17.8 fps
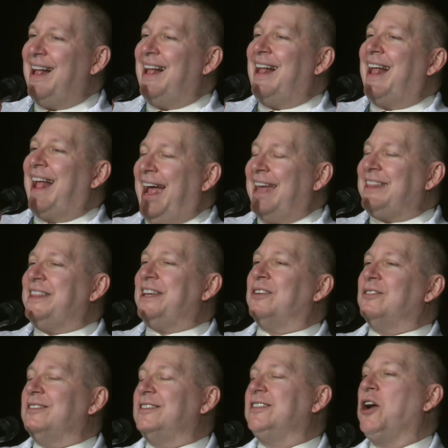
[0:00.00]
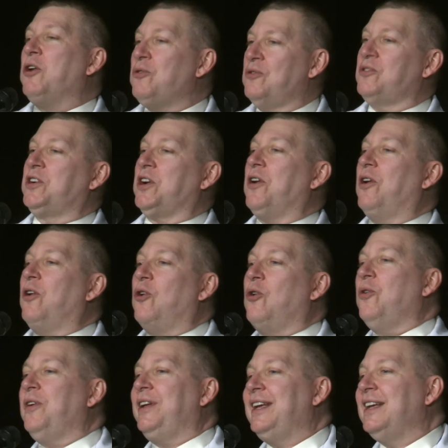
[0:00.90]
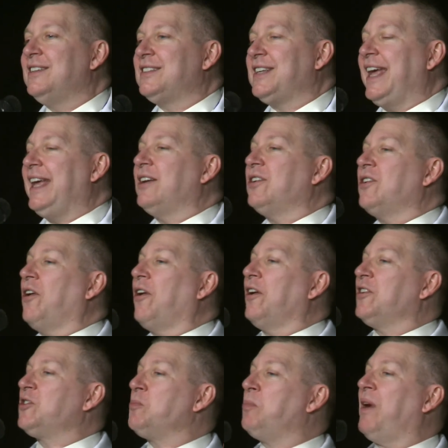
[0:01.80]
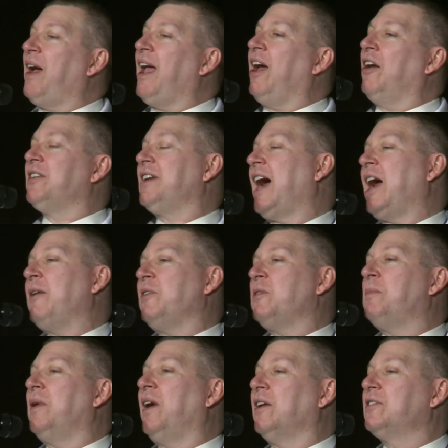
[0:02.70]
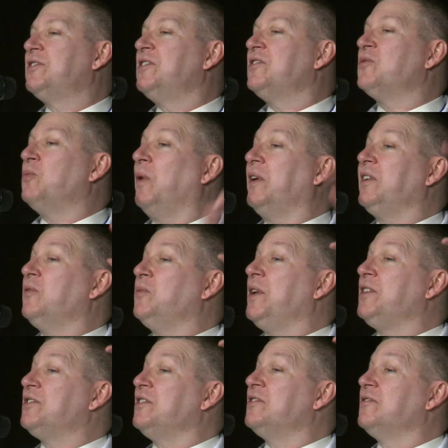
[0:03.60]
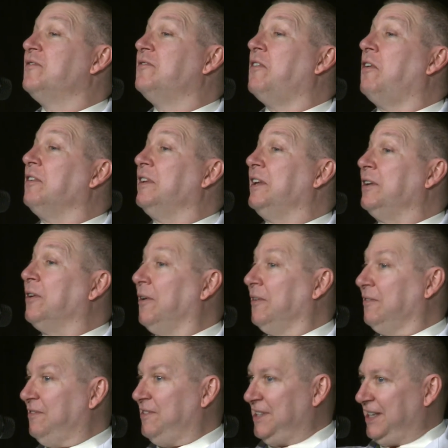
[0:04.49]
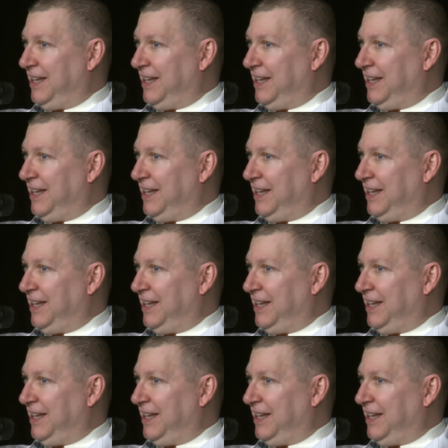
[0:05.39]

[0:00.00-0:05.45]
And their logo is a cart piled high with boxes, one of which is falling off the